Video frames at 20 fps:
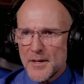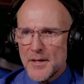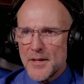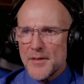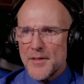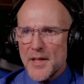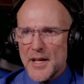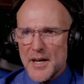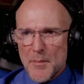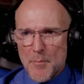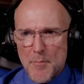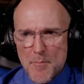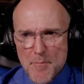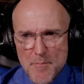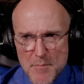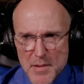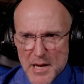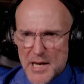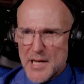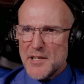that
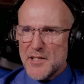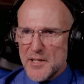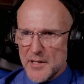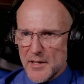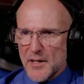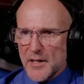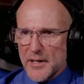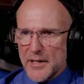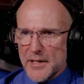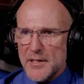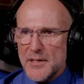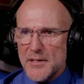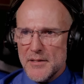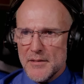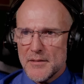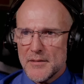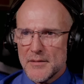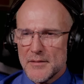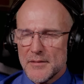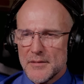immediately
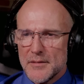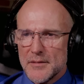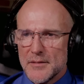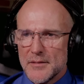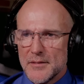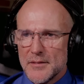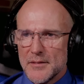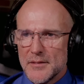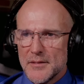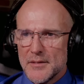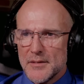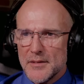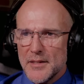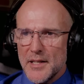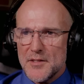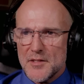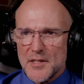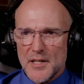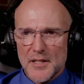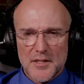
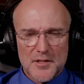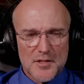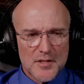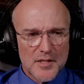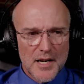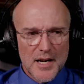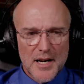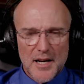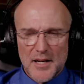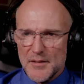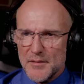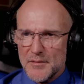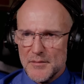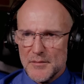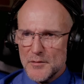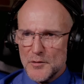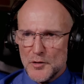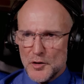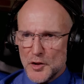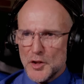it's going to start
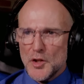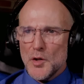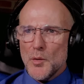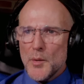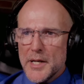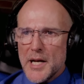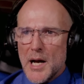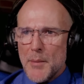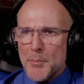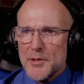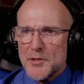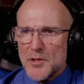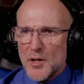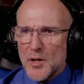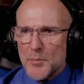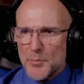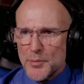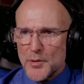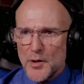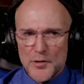chewing up its own
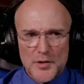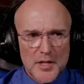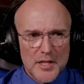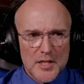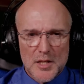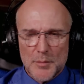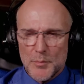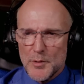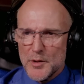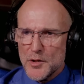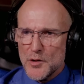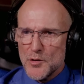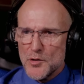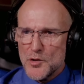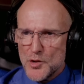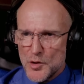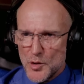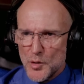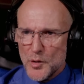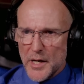protein to produce
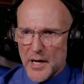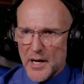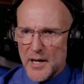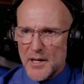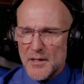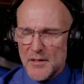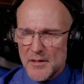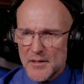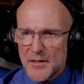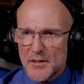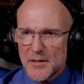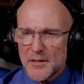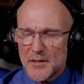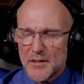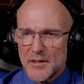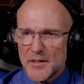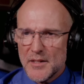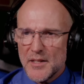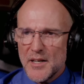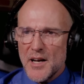sugar
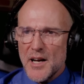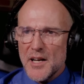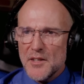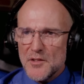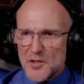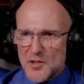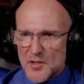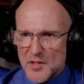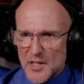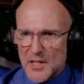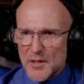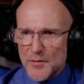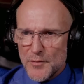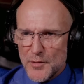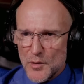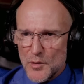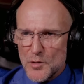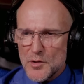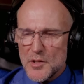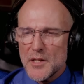instead of
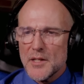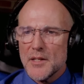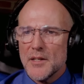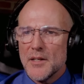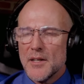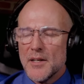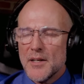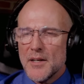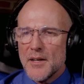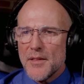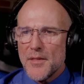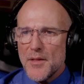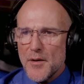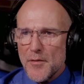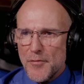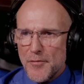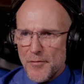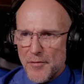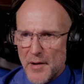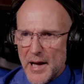using the
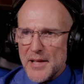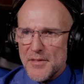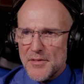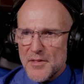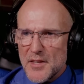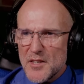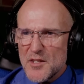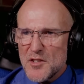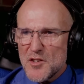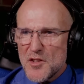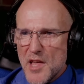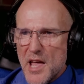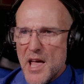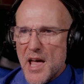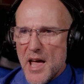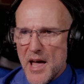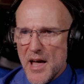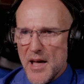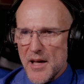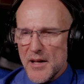fat that is
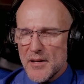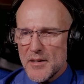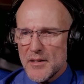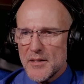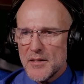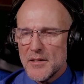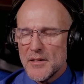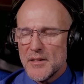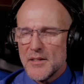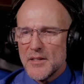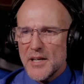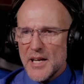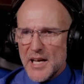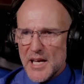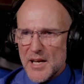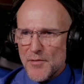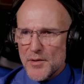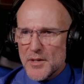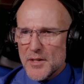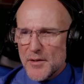there.
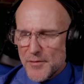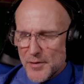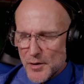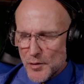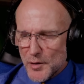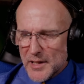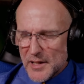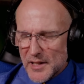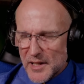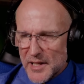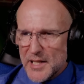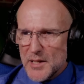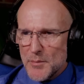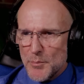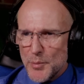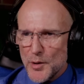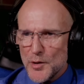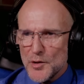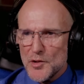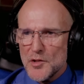Even a very lean
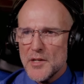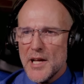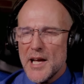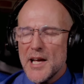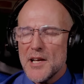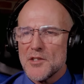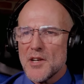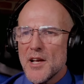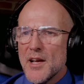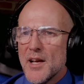person has